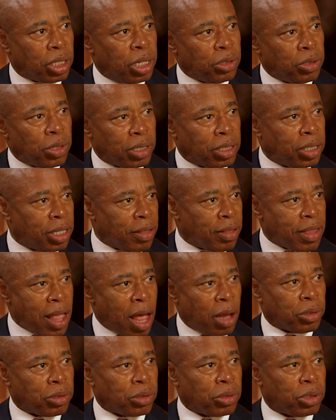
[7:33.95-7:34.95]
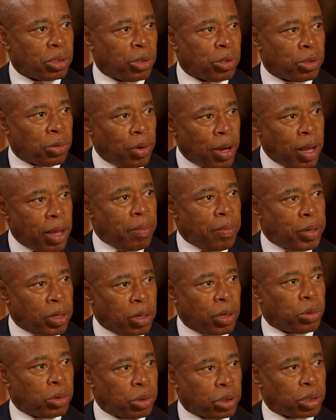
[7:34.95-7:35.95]
110,000 children were able to
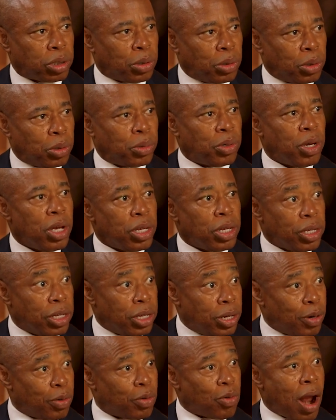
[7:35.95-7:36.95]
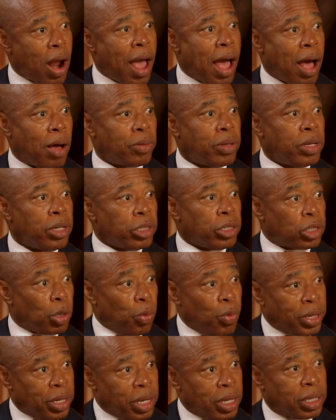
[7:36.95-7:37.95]
go to school year round so
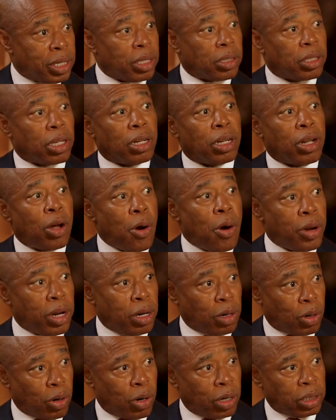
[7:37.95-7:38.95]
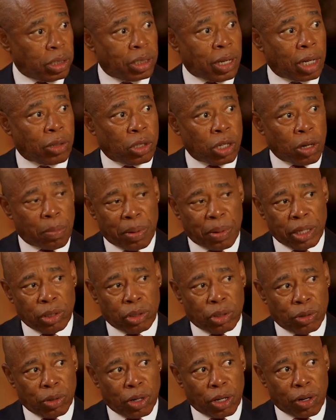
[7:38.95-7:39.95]
we can get the learning loss that took place
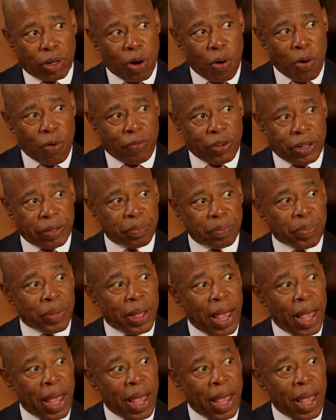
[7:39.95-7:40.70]
during COVID.